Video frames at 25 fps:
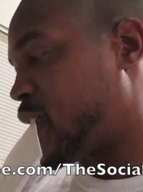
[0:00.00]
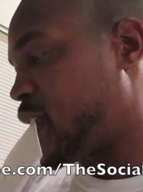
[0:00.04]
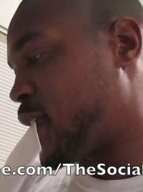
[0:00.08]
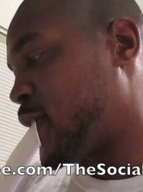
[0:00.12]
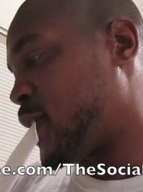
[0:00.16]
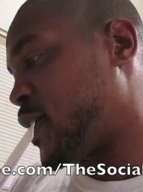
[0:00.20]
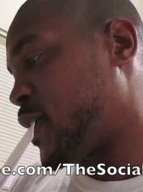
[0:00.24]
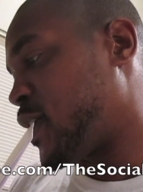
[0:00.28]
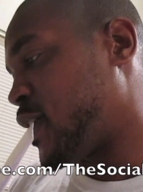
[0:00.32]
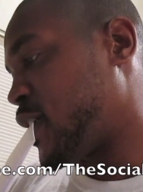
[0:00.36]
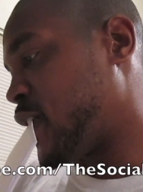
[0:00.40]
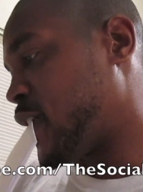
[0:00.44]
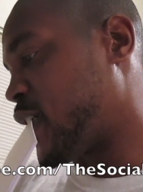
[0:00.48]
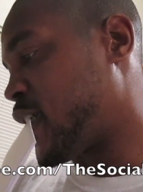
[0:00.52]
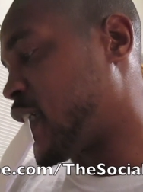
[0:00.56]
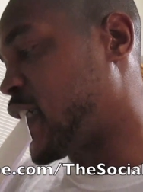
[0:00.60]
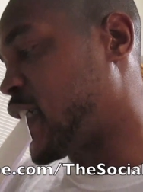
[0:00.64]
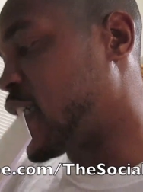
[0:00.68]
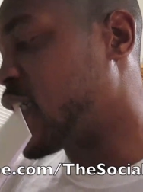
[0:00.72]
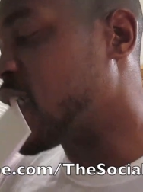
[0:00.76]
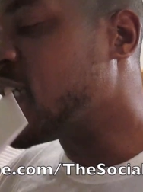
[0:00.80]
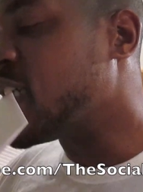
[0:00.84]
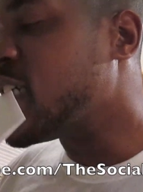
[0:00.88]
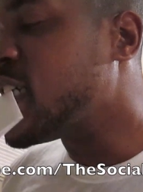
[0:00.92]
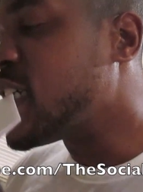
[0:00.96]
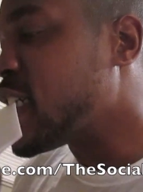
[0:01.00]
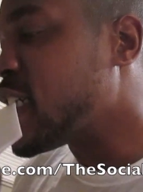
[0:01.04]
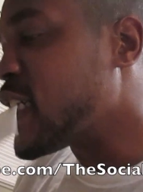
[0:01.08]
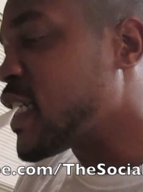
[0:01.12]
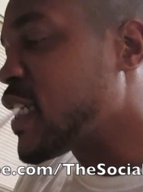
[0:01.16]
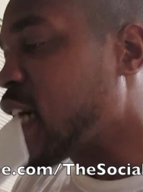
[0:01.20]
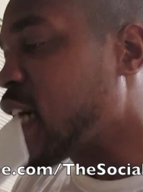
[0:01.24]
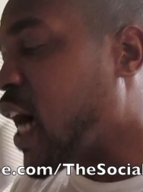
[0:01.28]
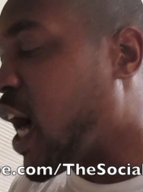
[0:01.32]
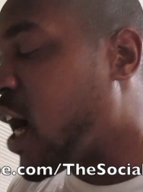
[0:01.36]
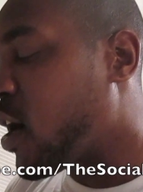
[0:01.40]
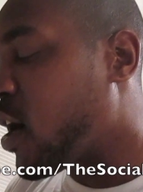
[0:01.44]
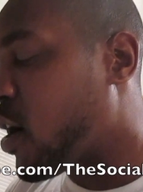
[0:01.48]
What's this? Oh,
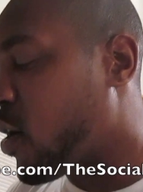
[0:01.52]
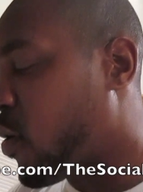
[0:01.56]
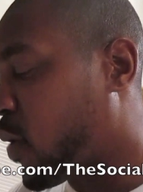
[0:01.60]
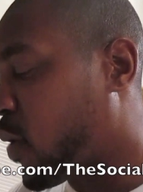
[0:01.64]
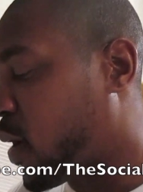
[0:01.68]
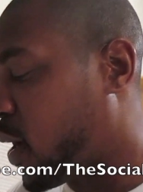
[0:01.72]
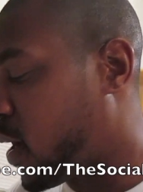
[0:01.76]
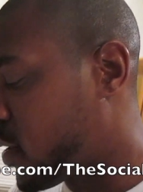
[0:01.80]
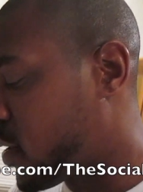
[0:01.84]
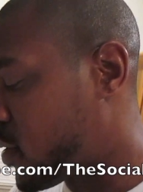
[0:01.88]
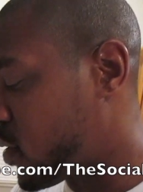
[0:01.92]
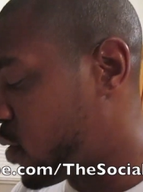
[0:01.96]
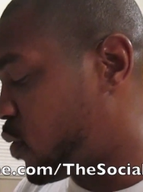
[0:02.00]
okay.